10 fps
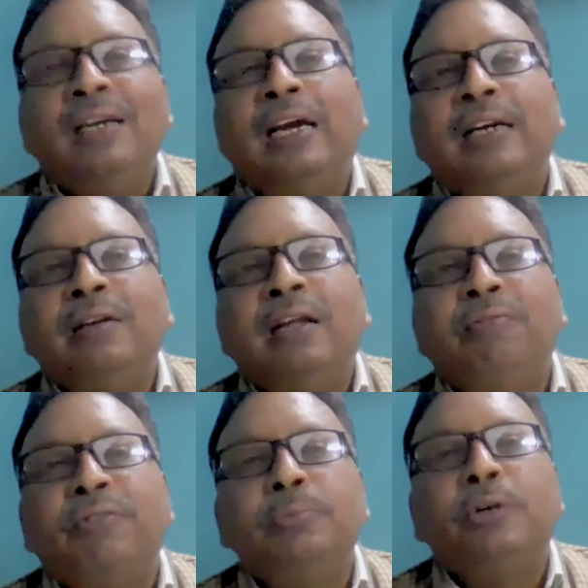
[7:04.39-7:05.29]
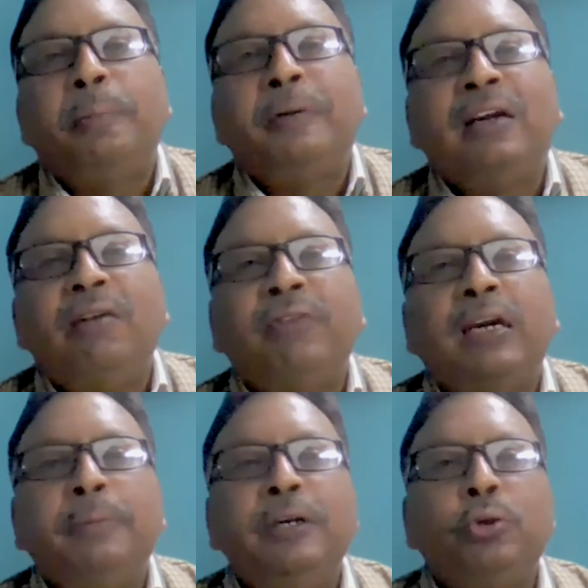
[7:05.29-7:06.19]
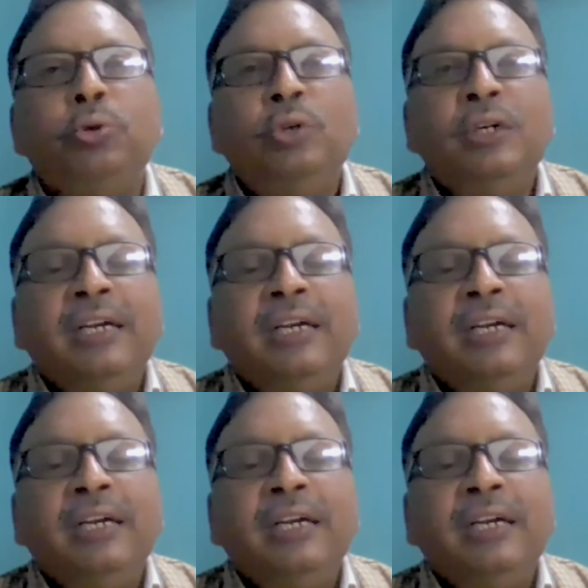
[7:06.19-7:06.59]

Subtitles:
and then from optical fiber to